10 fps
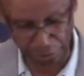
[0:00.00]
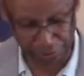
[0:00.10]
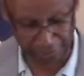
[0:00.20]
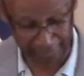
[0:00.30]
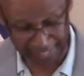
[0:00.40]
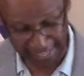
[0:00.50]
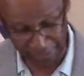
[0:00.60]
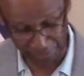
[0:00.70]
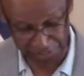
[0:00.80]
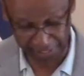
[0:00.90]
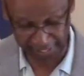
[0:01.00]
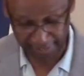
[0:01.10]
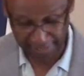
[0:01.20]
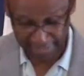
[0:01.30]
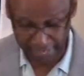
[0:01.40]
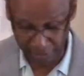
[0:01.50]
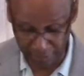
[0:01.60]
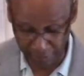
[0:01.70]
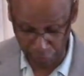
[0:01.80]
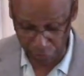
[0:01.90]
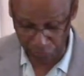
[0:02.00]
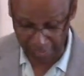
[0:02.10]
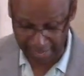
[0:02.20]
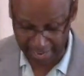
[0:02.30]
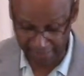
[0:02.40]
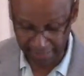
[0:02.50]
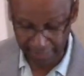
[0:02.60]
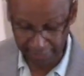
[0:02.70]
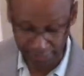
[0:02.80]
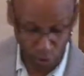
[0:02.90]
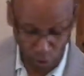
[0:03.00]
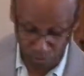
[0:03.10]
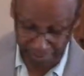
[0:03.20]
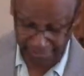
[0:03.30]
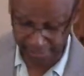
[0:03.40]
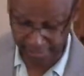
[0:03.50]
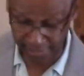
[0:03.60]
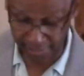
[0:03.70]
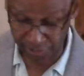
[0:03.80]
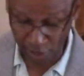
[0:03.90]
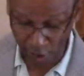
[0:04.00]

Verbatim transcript: of the language there. Here in verse 5, the Holman says,